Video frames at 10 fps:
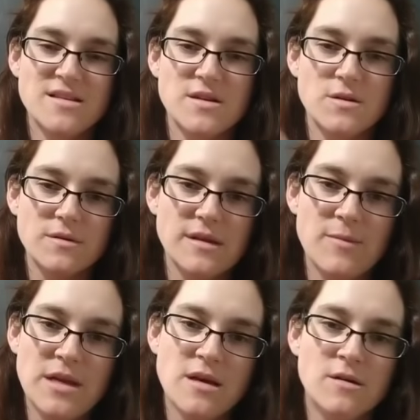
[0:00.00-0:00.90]
So
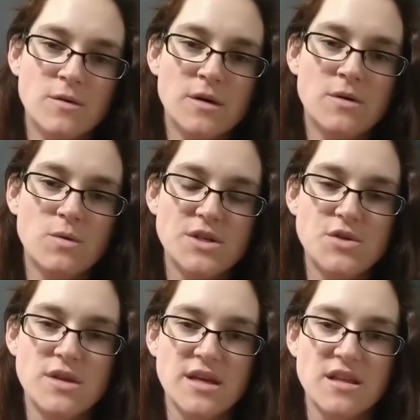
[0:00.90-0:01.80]
let me know what
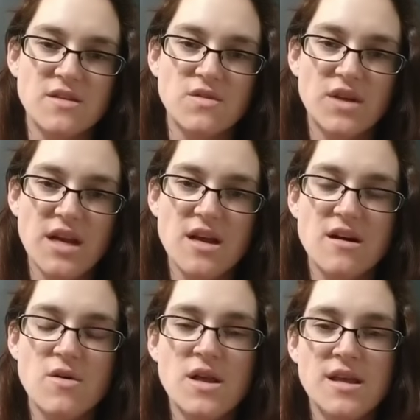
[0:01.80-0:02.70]
you think of this
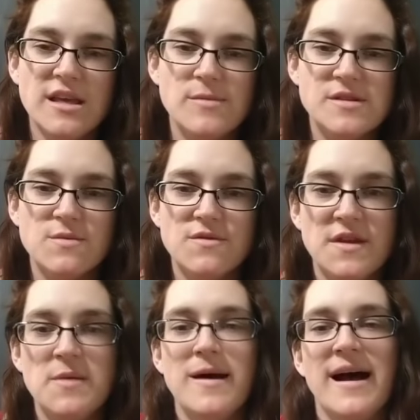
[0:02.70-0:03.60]
video. Give me some
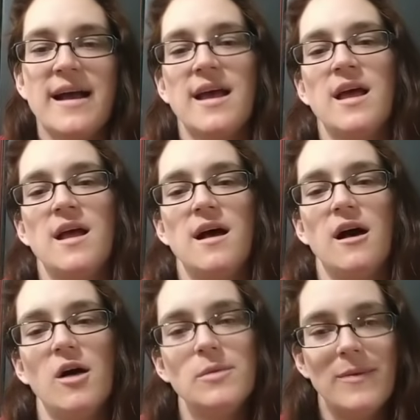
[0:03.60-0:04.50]
feedback.
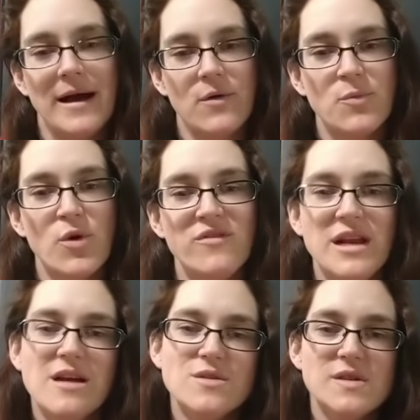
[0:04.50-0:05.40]
I'll be back with more
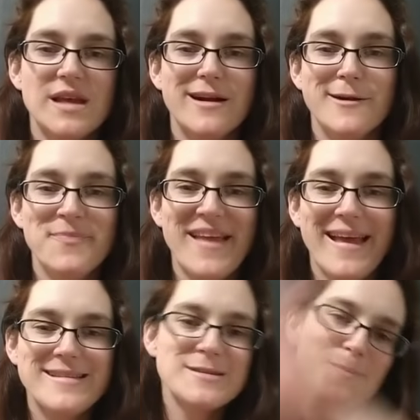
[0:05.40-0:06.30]
videos later.
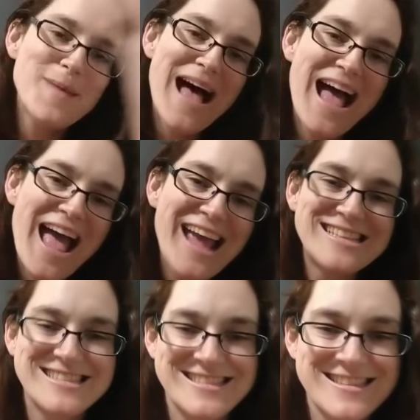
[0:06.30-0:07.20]
Thanks. Bye.